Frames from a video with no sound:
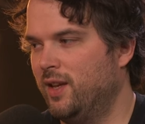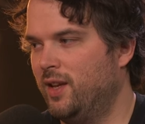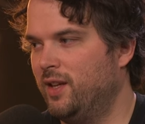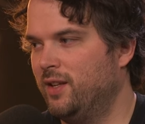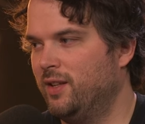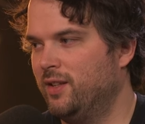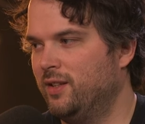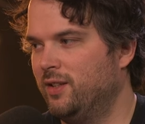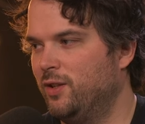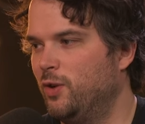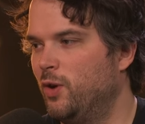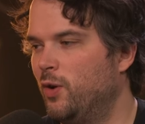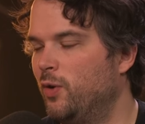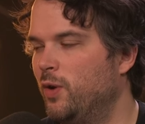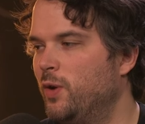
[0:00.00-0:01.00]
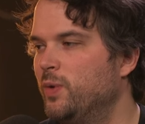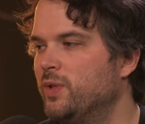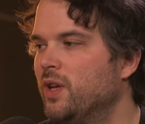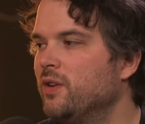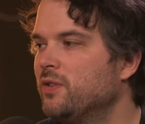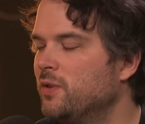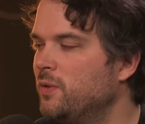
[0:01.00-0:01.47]
And, you know, it was
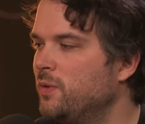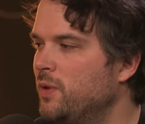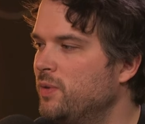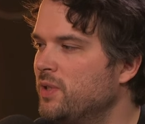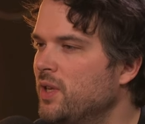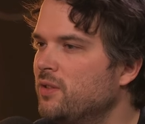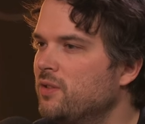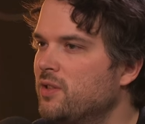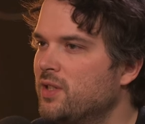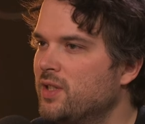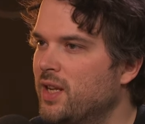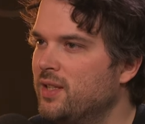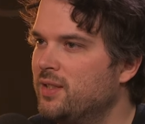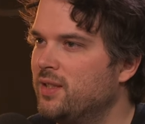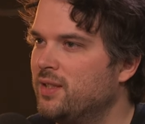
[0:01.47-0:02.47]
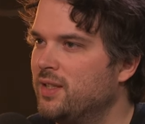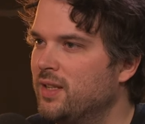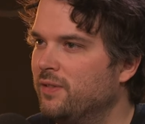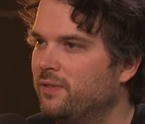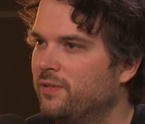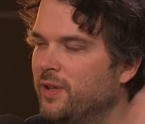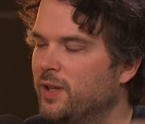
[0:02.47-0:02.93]
also it was also just nice to
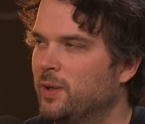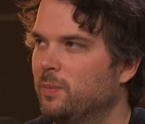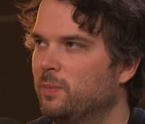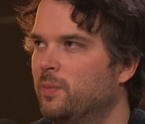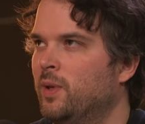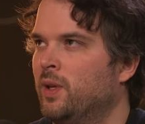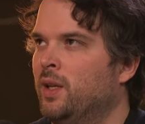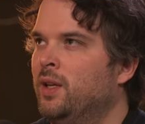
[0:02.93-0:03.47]
see a film